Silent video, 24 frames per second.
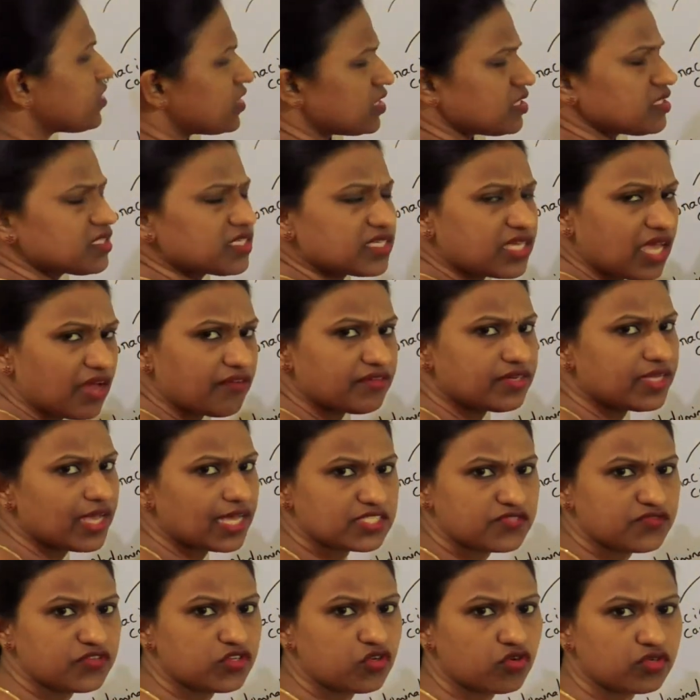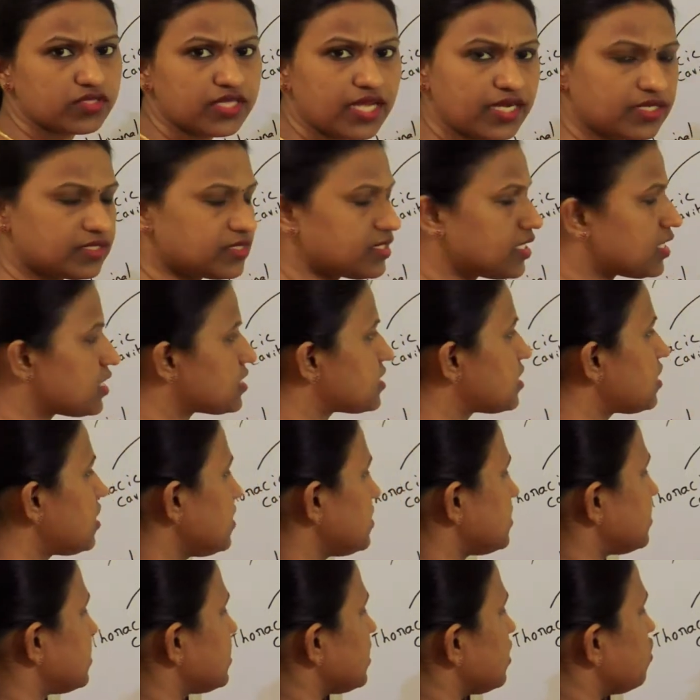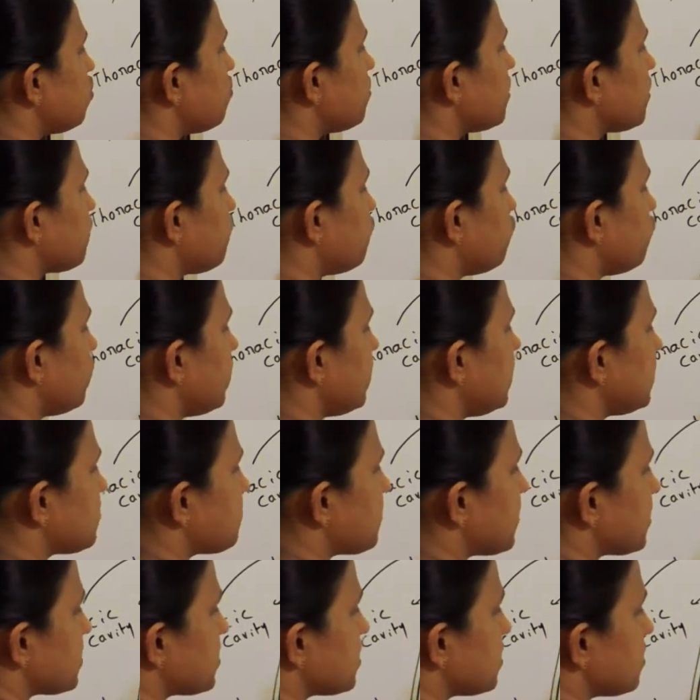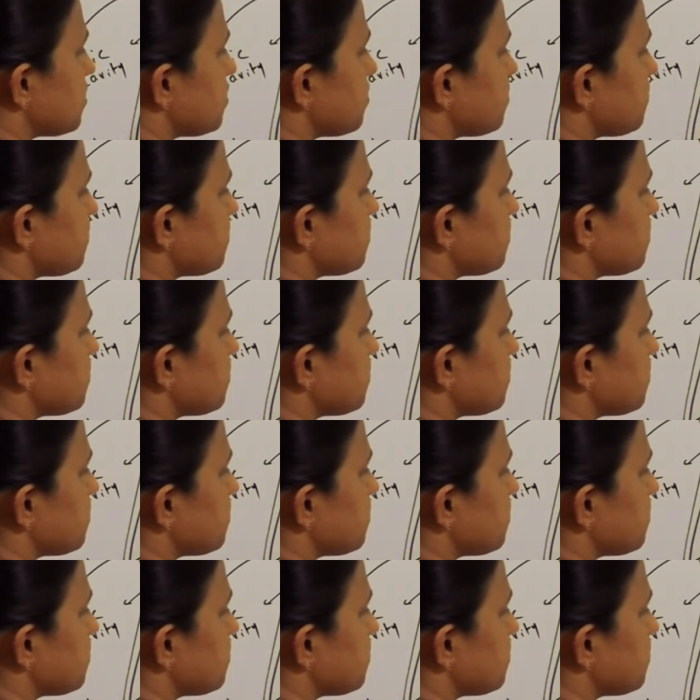within the cavity as we know that there is a coelomic fluid is present.